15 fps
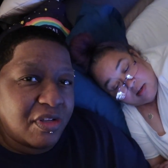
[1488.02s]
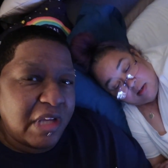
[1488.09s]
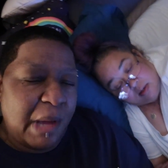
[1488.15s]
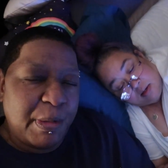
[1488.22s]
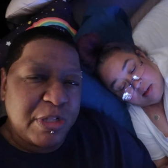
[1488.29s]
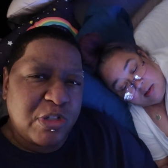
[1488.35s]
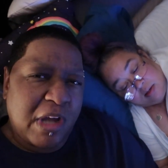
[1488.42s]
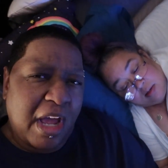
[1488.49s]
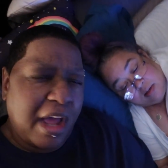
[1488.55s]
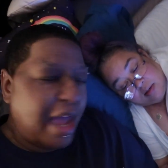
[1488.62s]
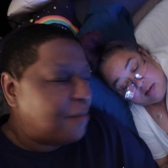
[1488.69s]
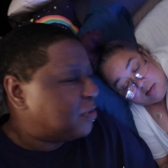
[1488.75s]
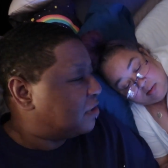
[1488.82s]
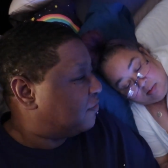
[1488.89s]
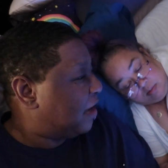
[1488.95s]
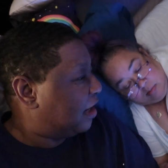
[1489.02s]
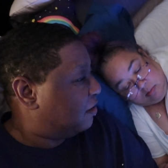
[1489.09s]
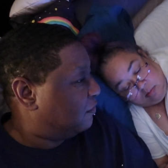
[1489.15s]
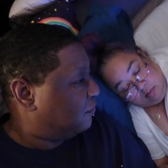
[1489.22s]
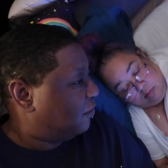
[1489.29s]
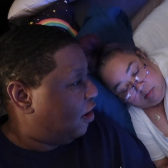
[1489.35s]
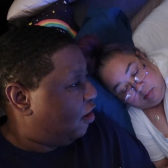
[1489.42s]
I'm gonna try. I wonder if I
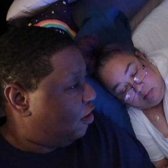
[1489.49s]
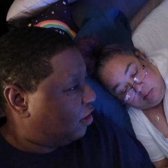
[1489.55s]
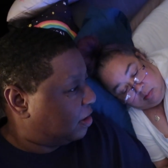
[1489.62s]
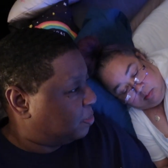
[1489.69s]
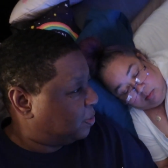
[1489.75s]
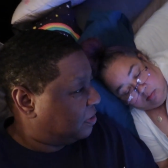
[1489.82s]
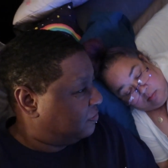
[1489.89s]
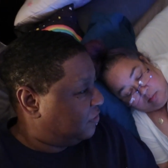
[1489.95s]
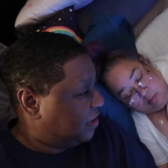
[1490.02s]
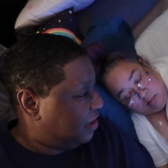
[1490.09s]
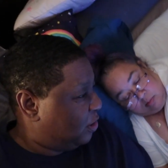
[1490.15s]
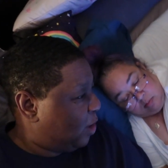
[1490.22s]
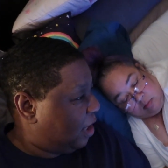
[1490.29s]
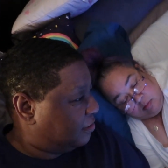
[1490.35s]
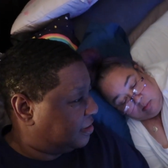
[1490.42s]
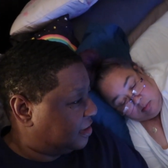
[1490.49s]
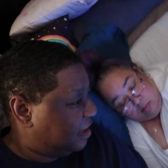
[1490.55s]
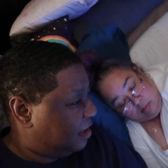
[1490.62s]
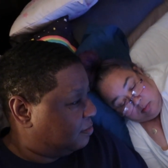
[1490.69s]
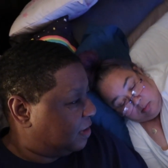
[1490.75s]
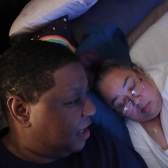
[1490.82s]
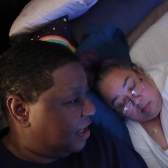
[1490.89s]
can vlog and put the video out the
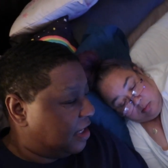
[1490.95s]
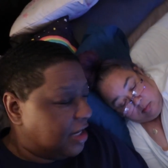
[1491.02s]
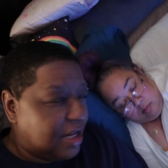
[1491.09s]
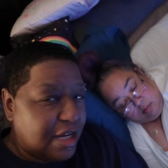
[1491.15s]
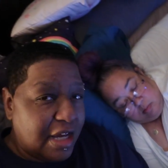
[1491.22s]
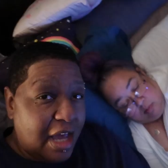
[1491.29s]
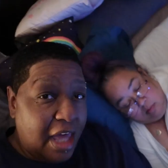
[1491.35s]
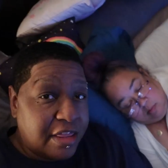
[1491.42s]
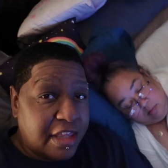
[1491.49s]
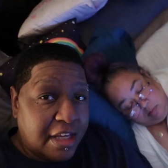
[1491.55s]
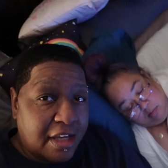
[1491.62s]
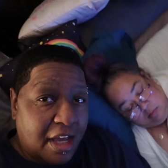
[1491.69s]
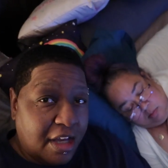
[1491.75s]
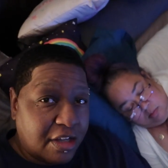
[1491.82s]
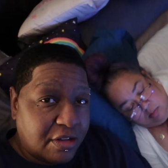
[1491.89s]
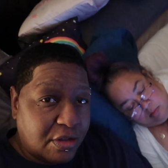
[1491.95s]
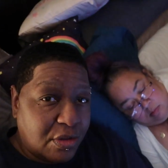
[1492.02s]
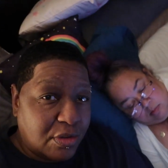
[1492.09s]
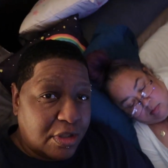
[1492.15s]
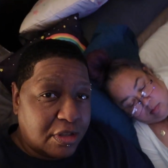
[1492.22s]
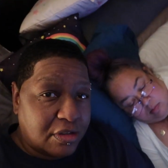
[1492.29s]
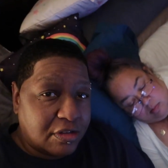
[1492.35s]
same day. I think I can
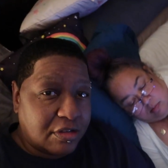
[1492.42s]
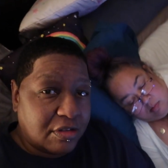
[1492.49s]
do it.